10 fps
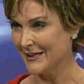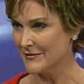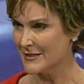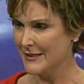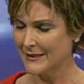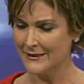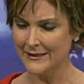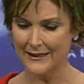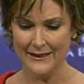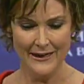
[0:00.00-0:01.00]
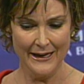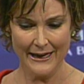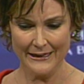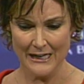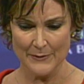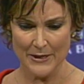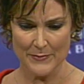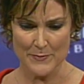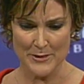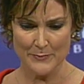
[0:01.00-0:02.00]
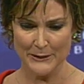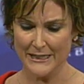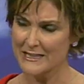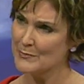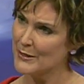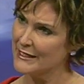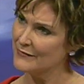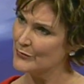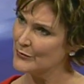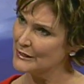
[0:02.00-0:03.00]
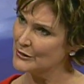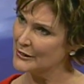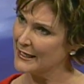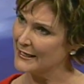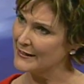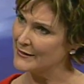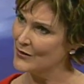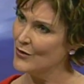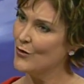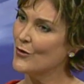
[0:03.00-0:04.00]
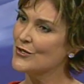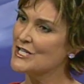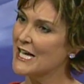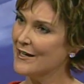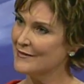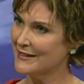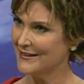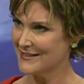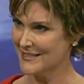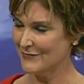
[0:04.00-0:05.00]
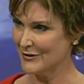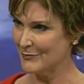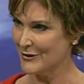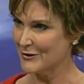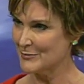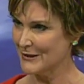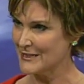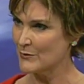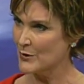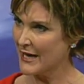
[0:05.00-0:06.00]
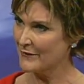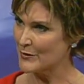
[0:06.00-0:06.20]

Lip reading: You're saying that Anaheim may be a big place, but if you really look at it, Orange County is even a bigger place, and we have an